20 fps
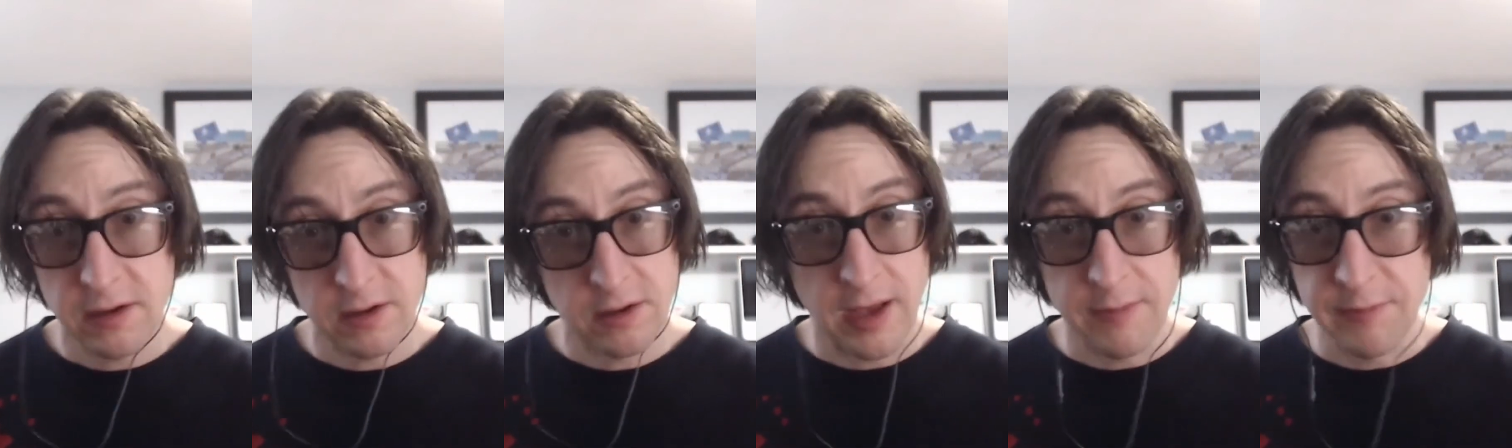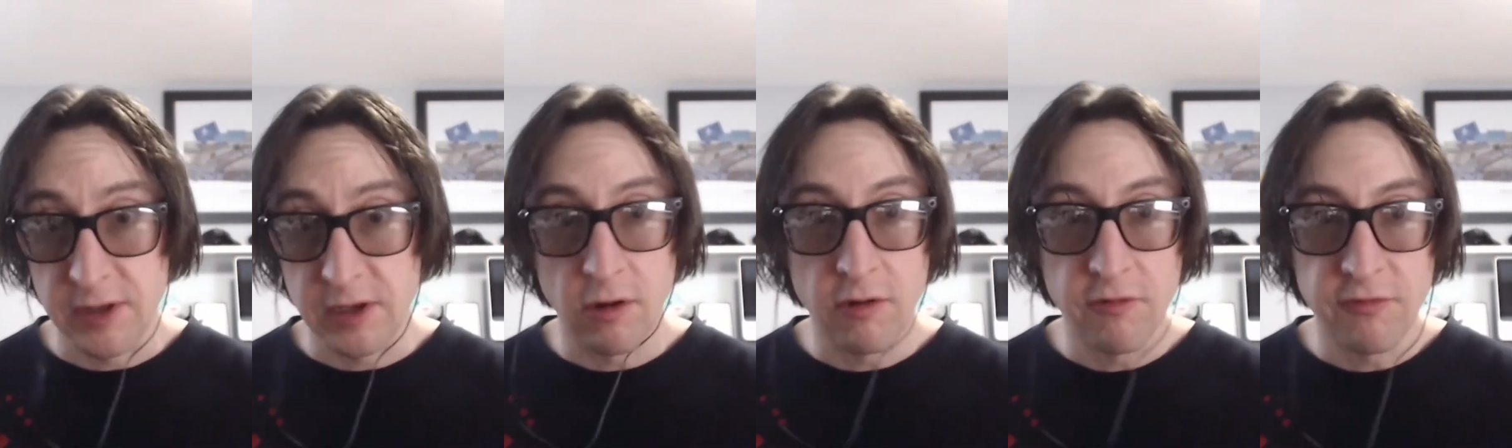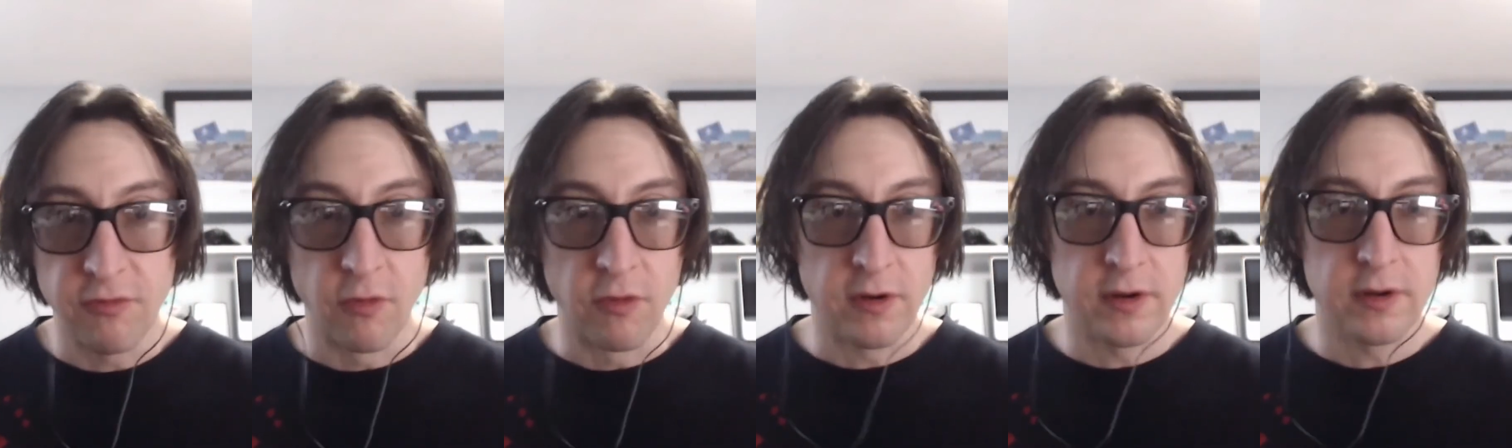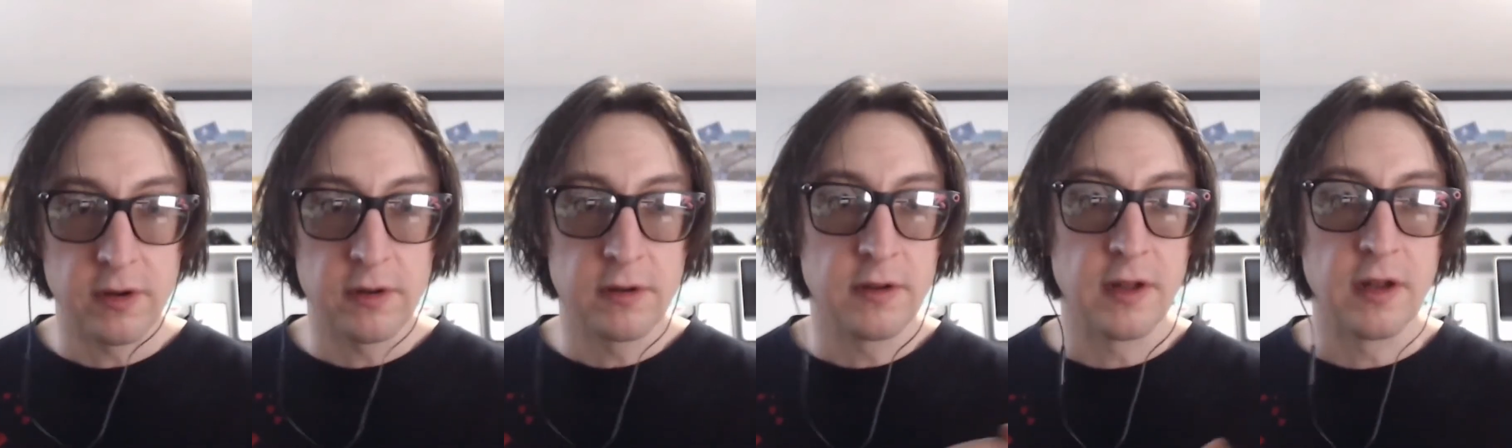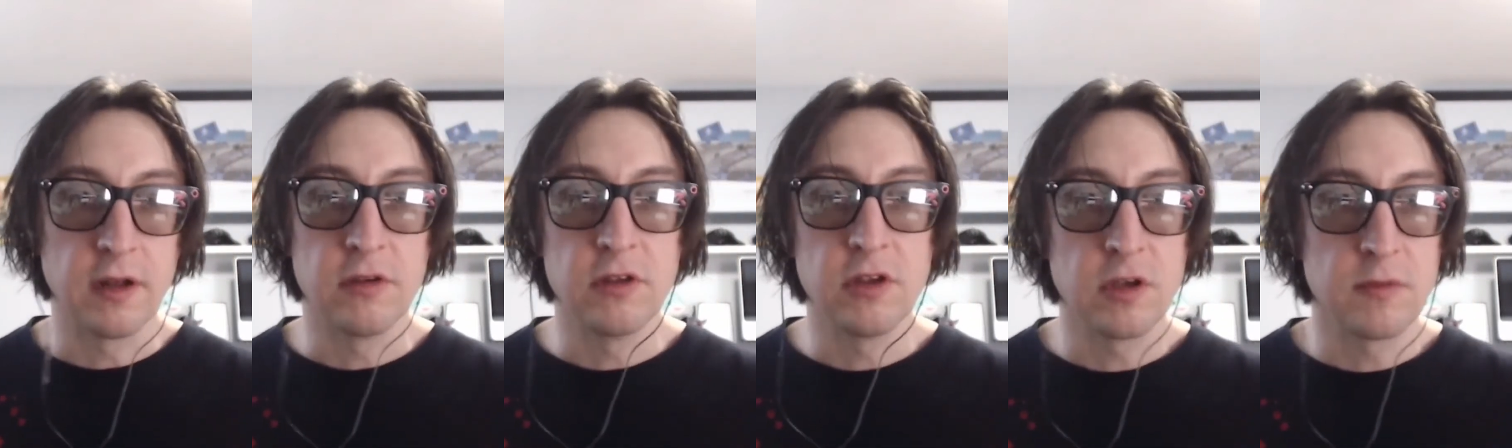I mean, go for it. You
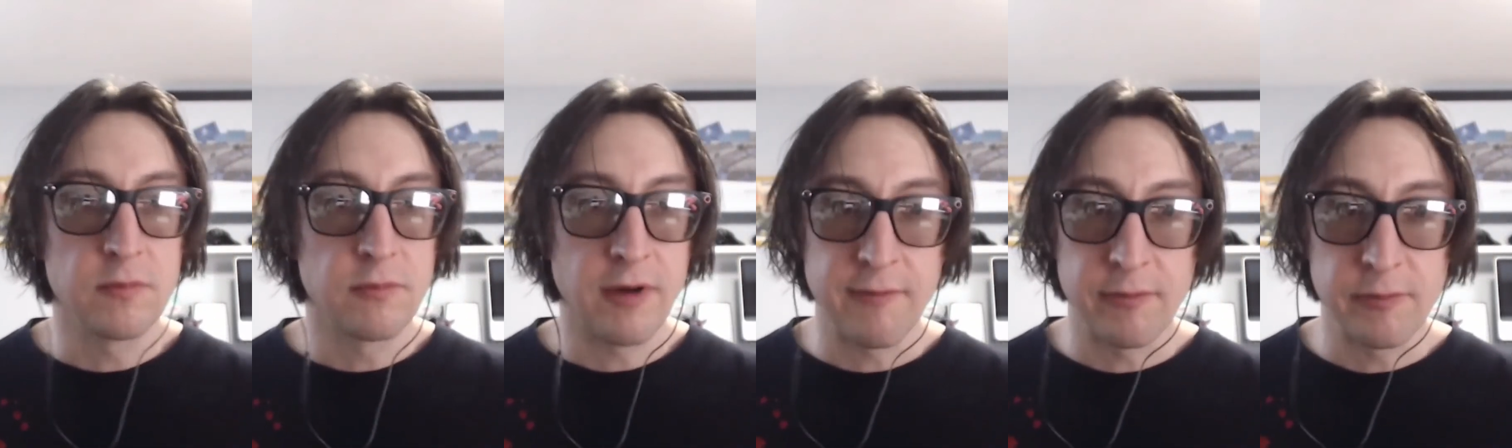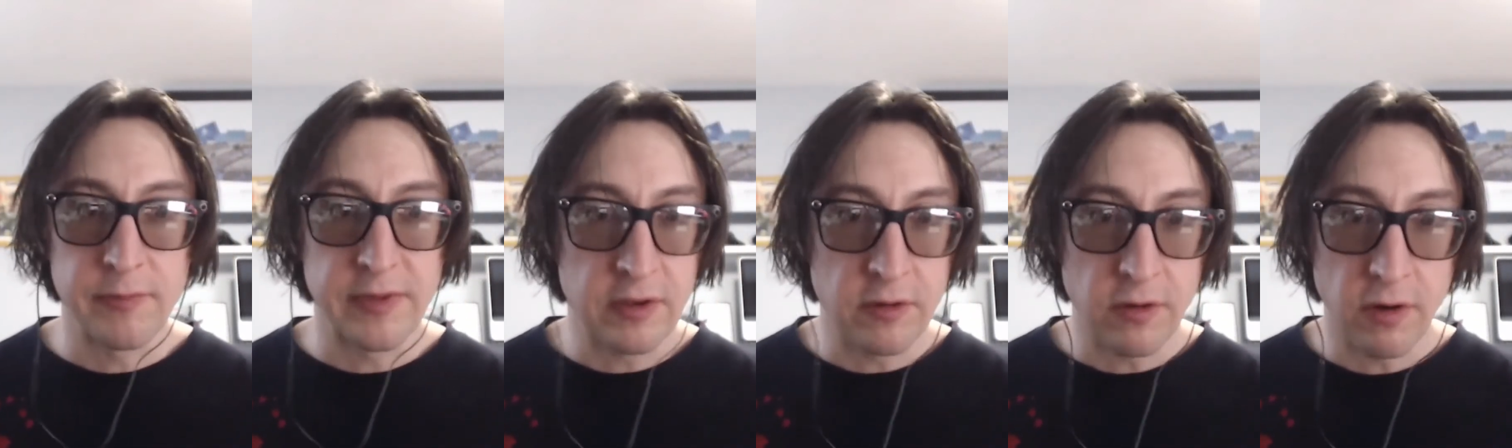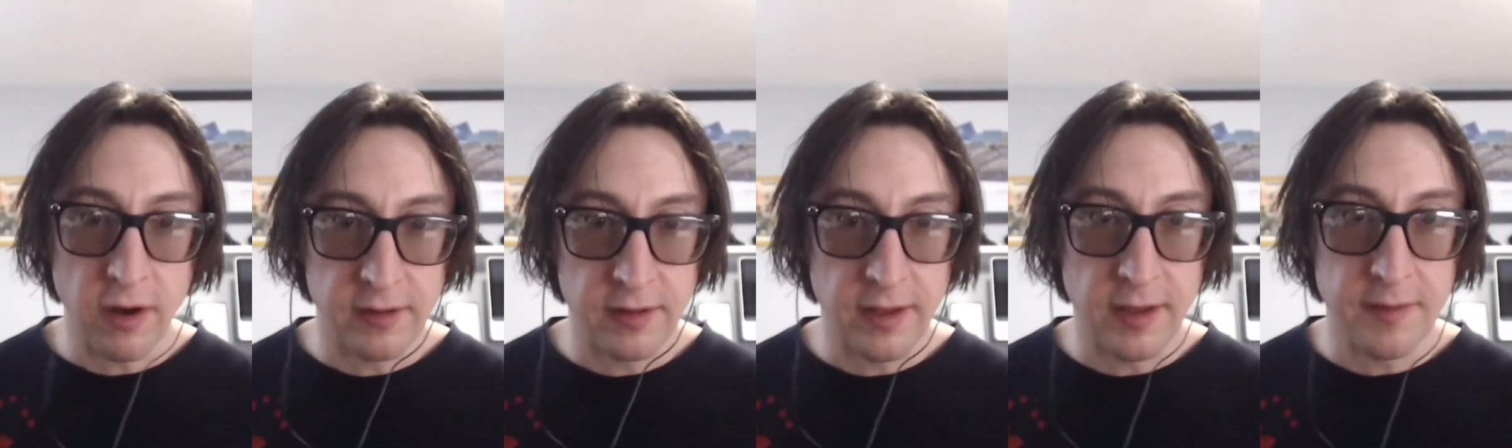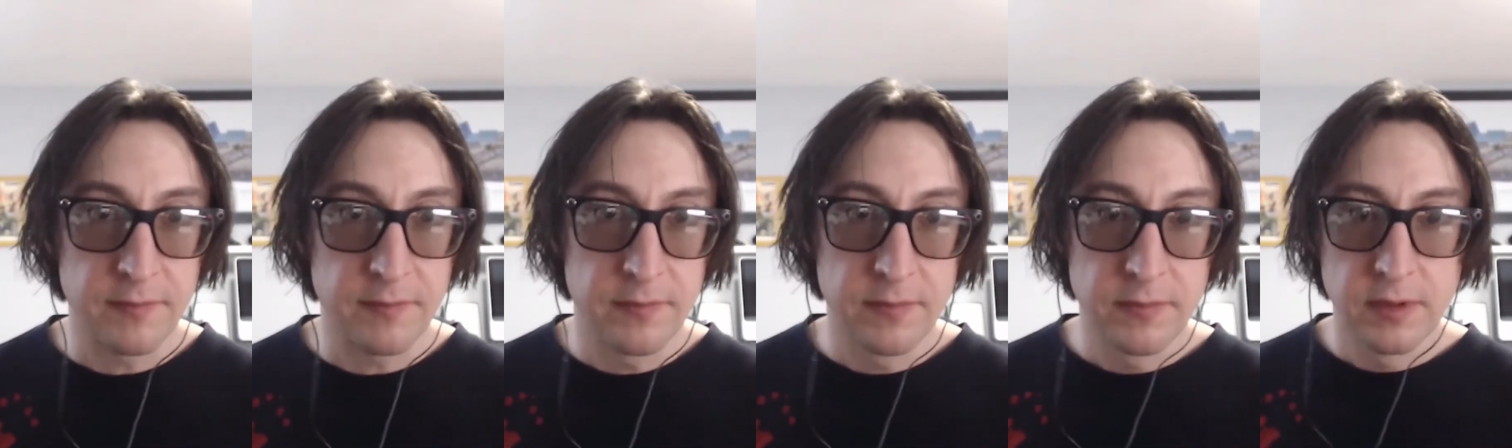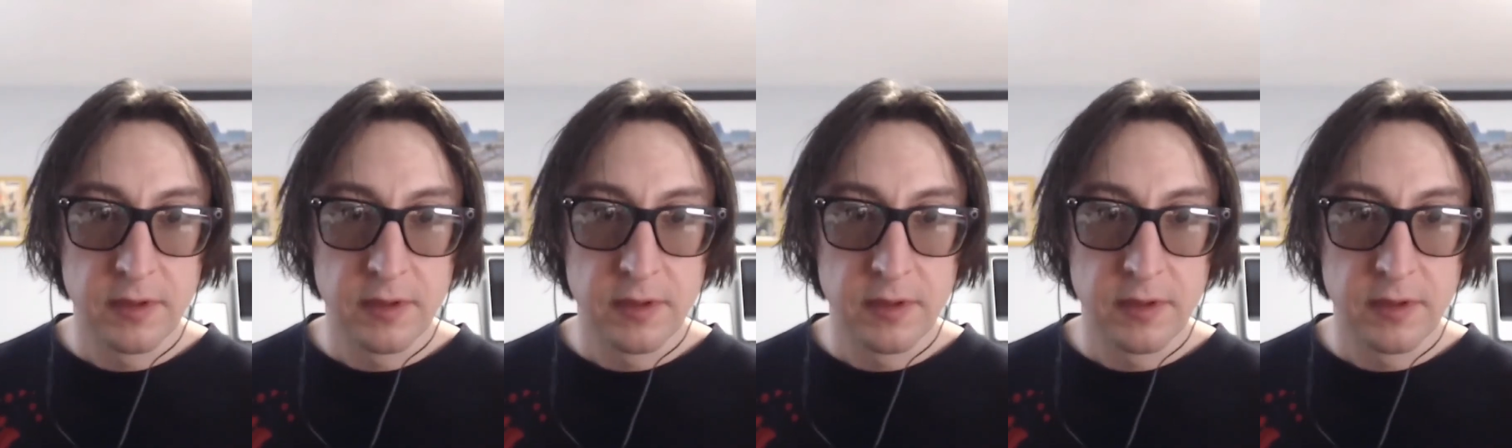know, you can probably call up